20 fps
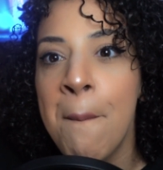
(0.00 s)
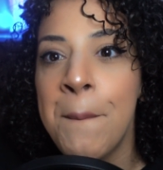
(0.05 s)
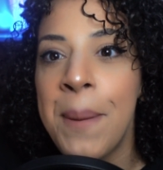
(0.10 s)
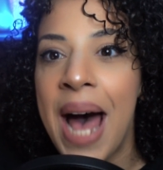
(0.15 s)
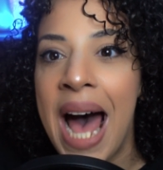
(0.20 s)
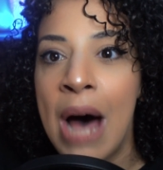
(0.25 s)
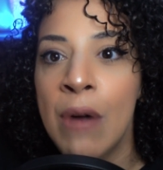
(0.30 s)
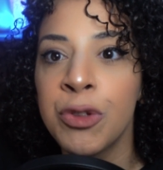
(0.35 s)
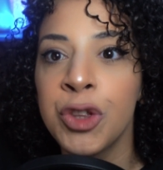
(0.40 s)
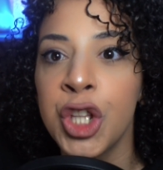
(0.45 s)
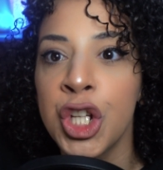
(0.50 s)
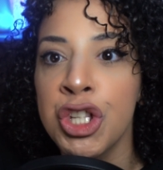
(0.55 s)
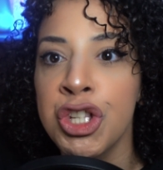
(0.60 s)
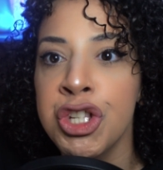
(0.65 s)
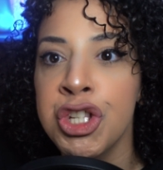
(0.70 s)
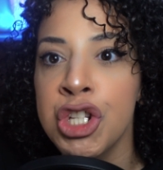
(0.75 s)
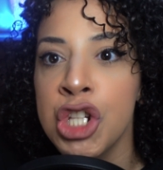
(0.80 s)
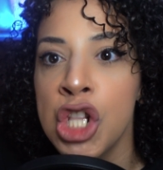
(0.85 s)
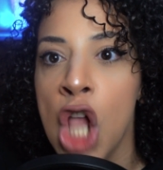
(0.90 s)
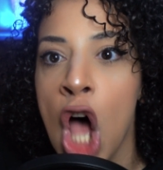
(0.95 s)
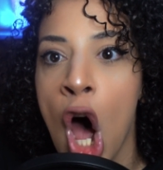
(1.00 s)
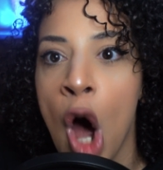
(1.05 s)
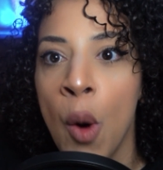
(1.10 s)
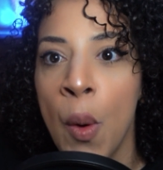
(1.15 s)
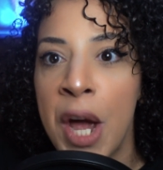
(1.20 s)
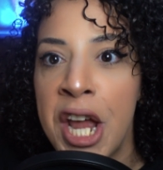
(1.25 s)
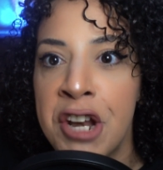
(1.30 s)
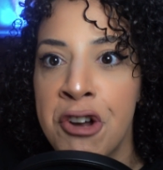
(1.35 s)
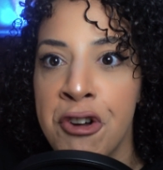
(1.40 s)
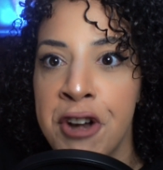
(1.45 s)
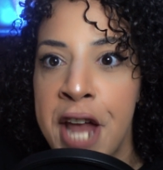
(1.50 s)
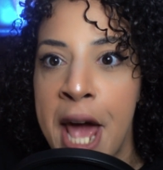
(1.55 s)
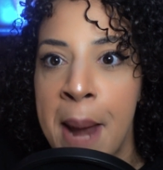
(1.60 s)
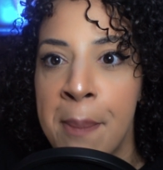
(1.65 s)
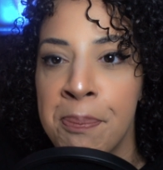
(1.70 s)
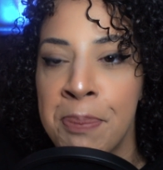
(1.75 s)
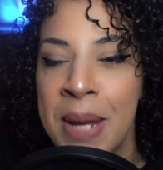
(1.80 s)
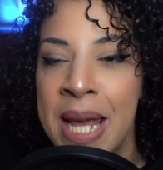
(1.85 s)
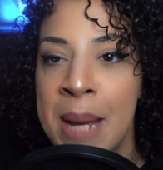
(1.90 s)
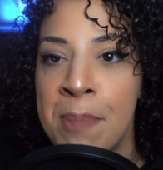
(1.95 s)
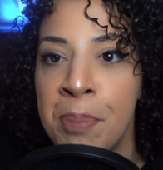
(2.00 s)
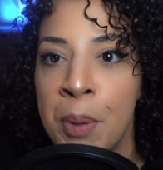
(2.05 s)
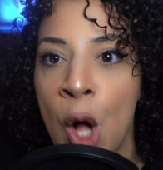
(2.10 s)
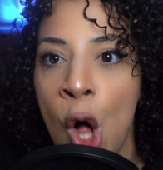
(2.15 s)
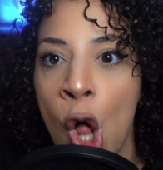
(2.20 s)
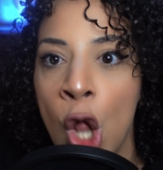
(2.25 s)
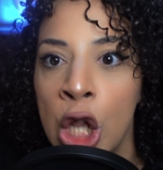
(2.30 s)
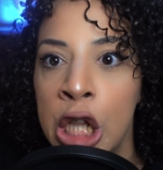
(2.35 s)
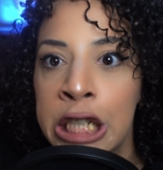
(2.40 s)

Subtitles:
about the slow internet people?